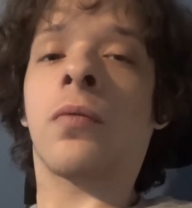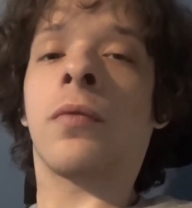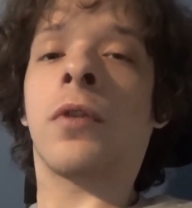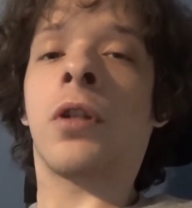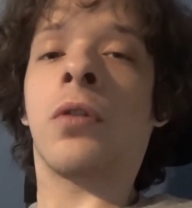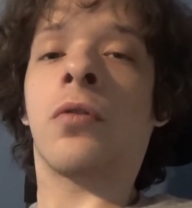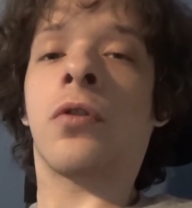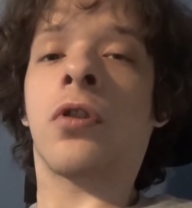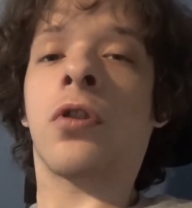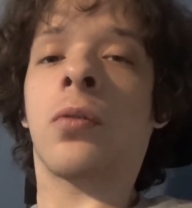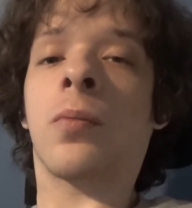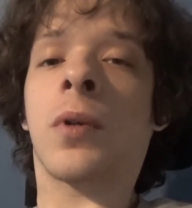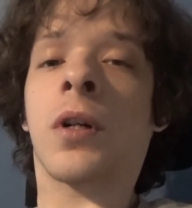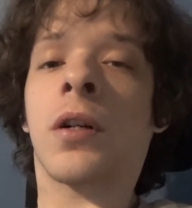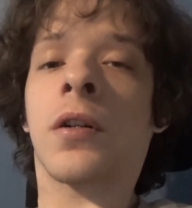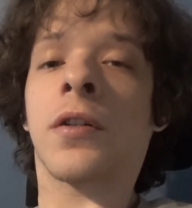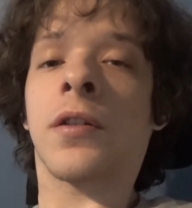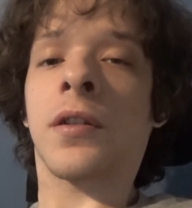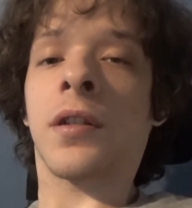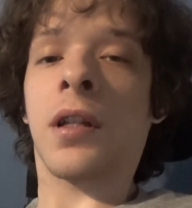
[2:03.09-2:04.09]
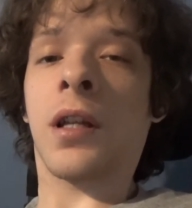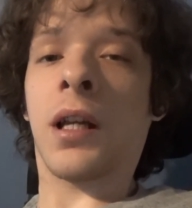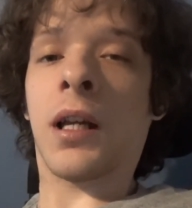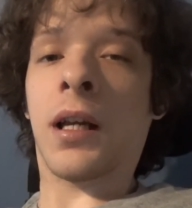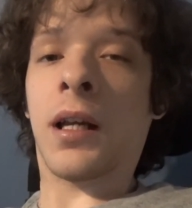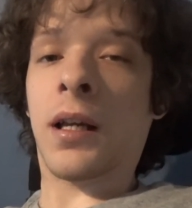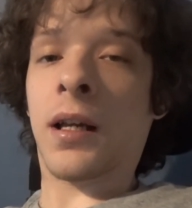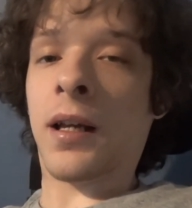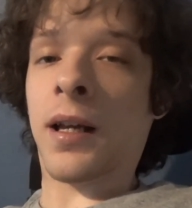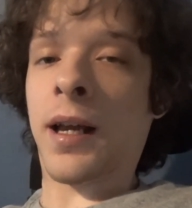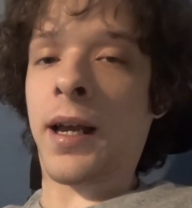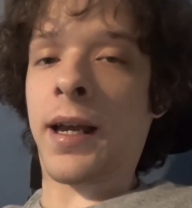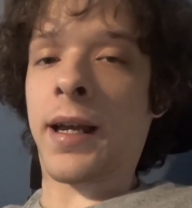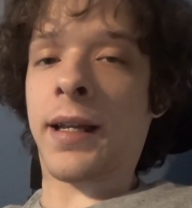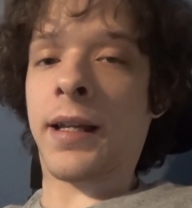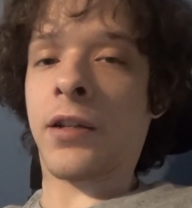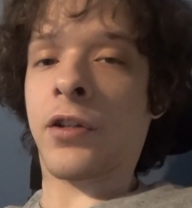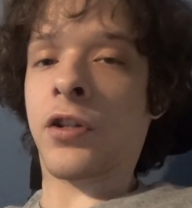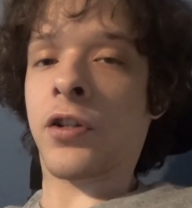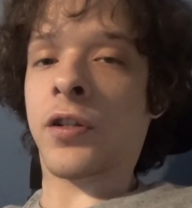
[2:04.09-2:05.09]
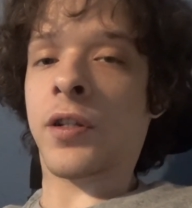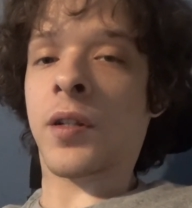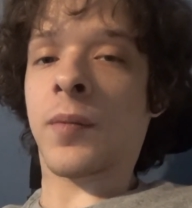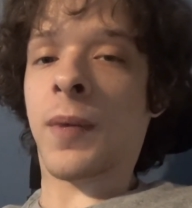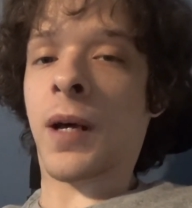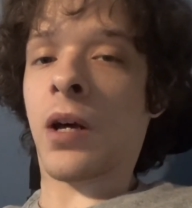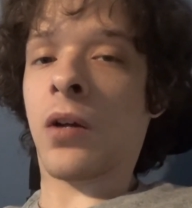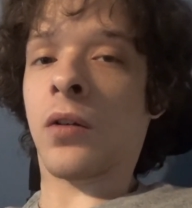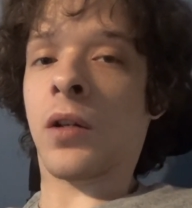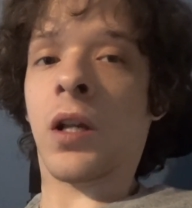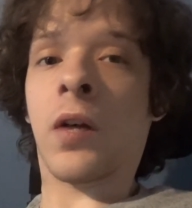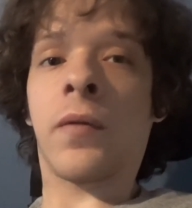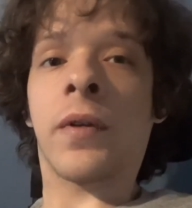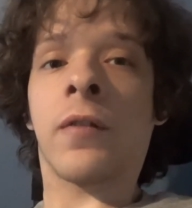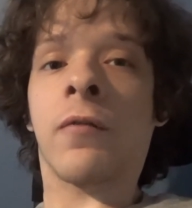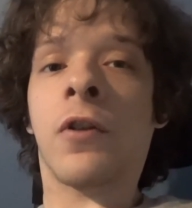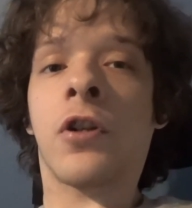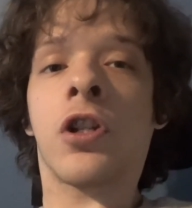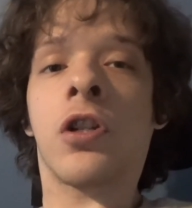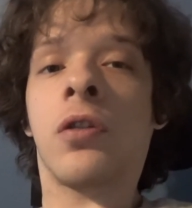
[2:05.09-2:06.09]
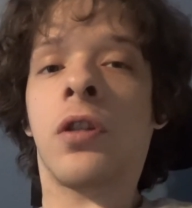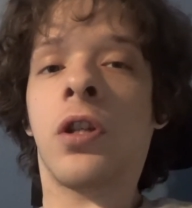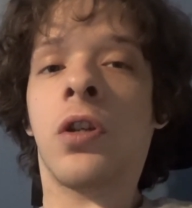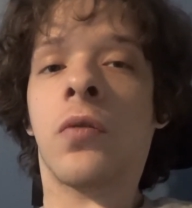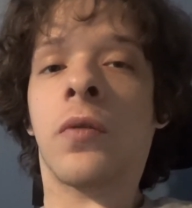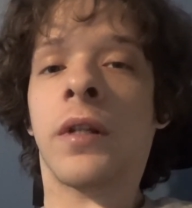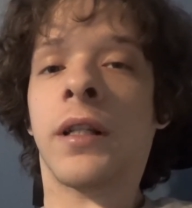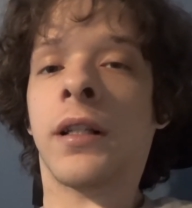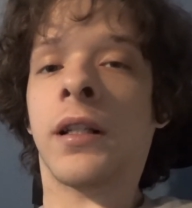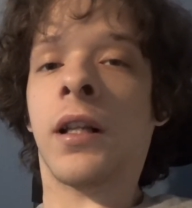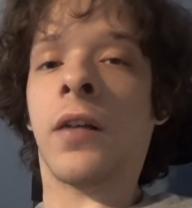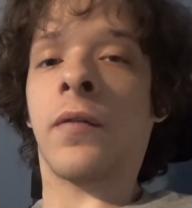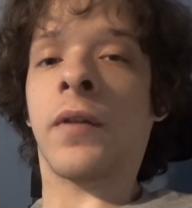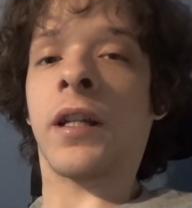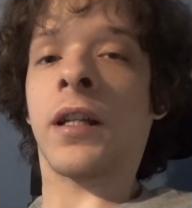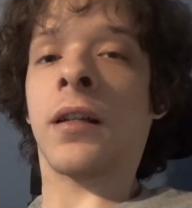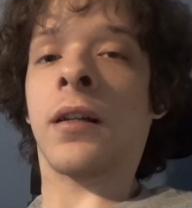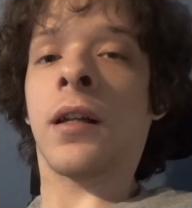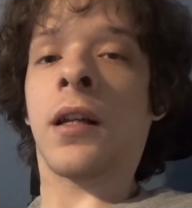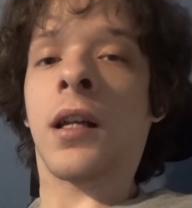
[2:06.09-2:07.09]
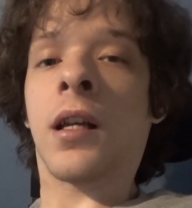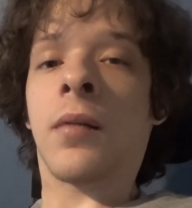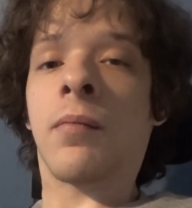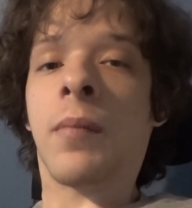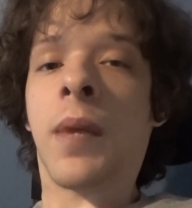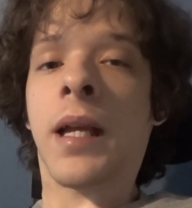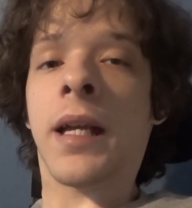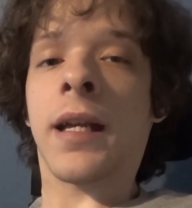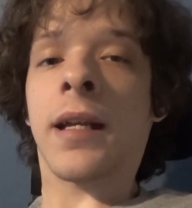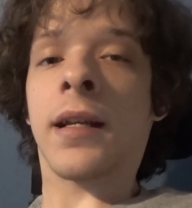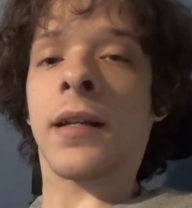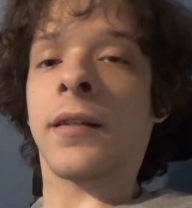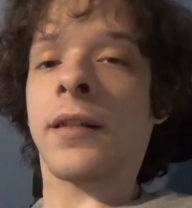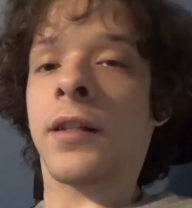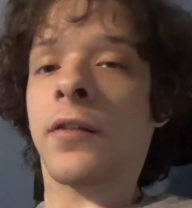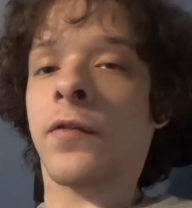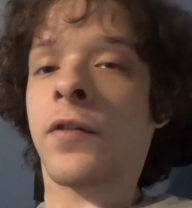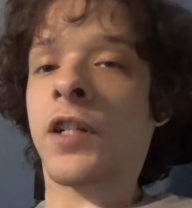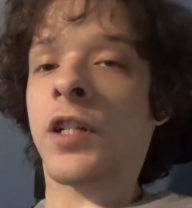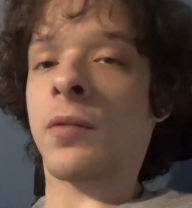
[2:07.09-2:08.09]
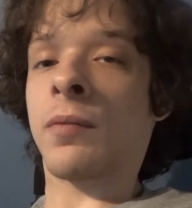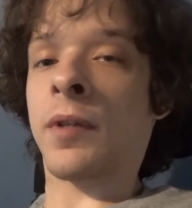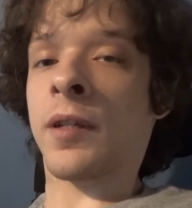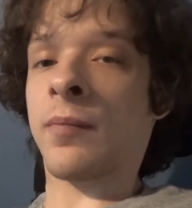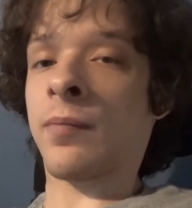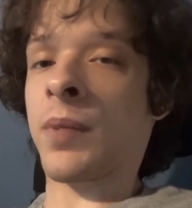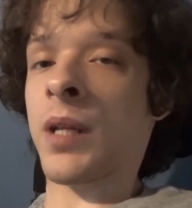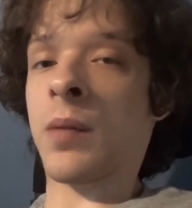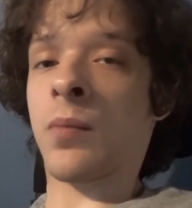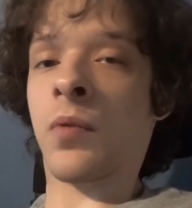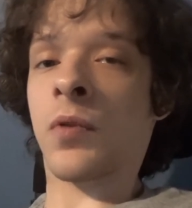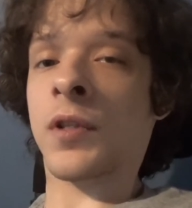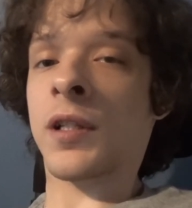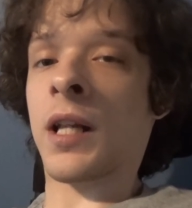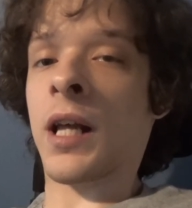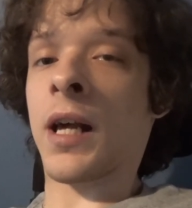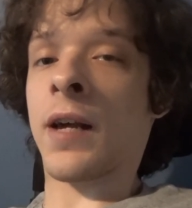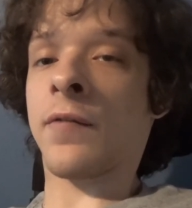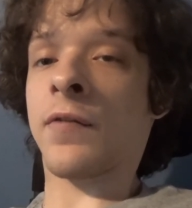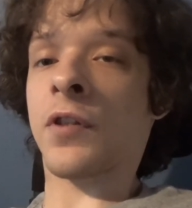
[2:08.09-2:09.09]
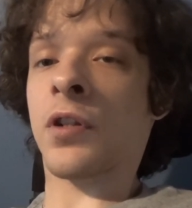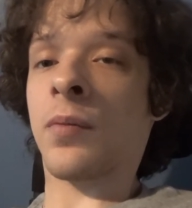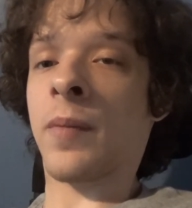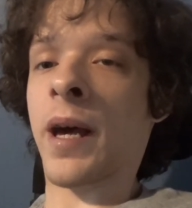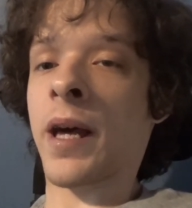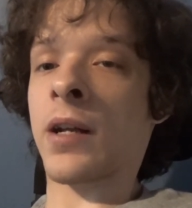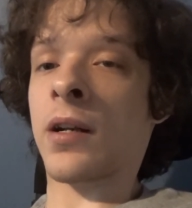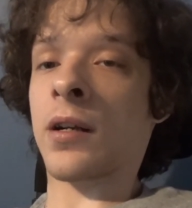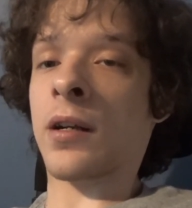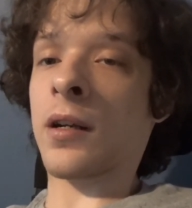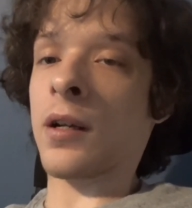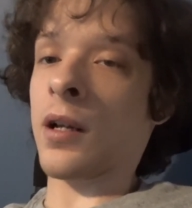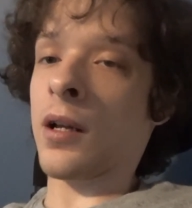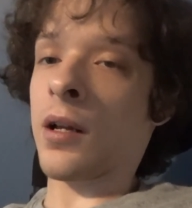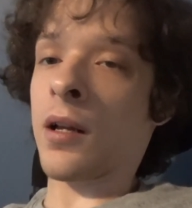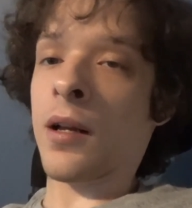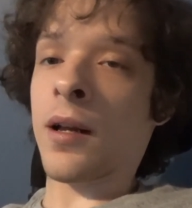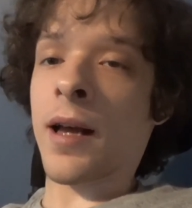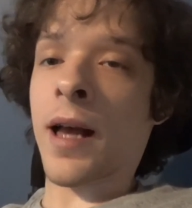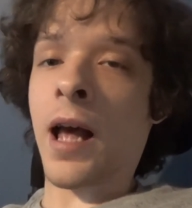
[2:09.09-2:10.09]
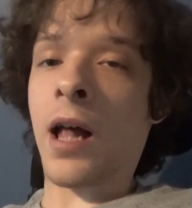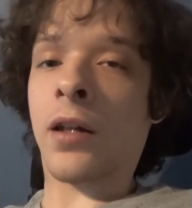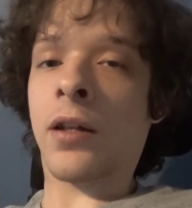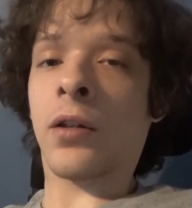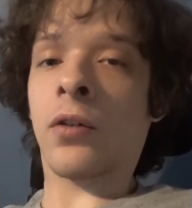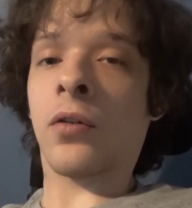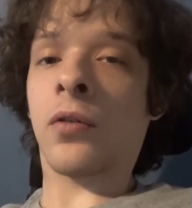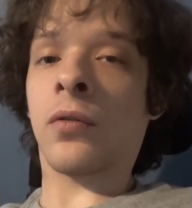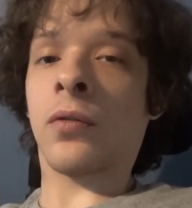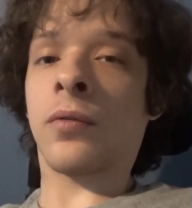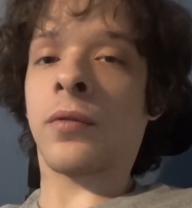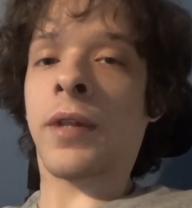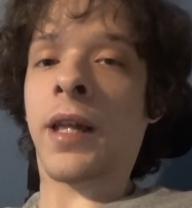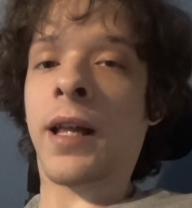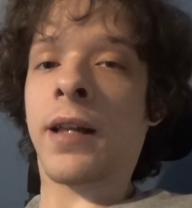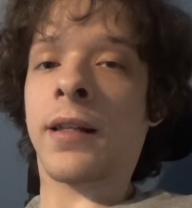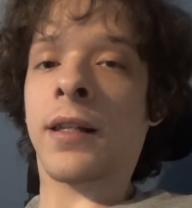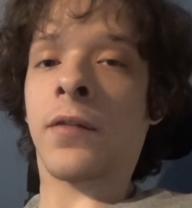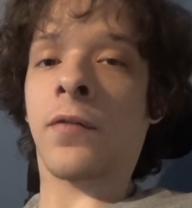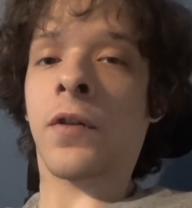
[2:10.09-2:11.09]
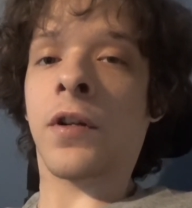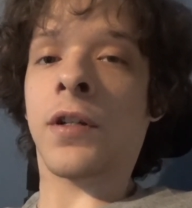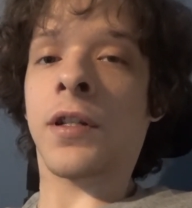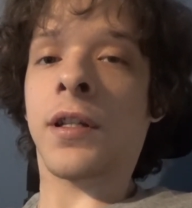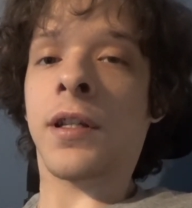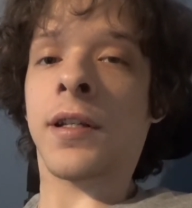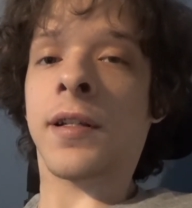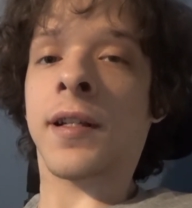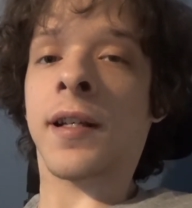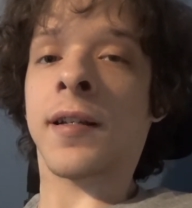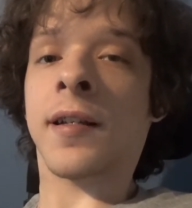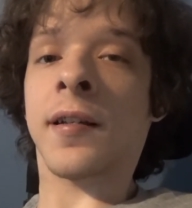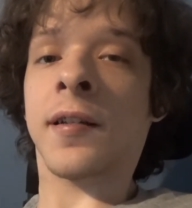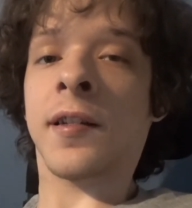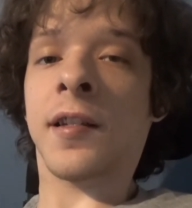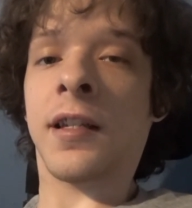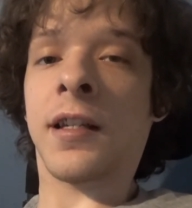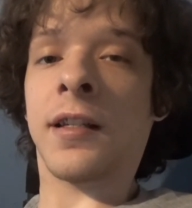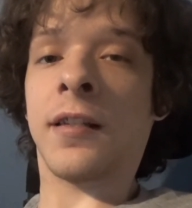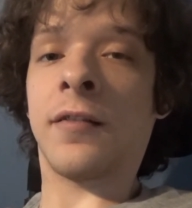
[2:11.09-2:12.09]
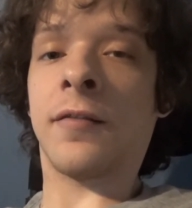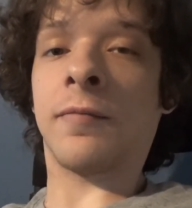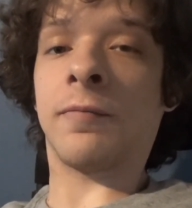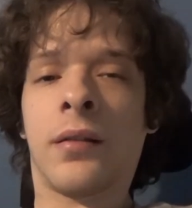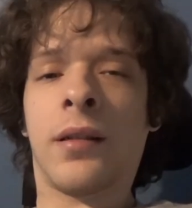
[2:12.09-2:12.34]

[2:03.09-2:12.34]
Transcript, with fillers: YouTubers, and it's just about loving what you do and loving making a difference in people's lives, no matter how little that difference is, as I said.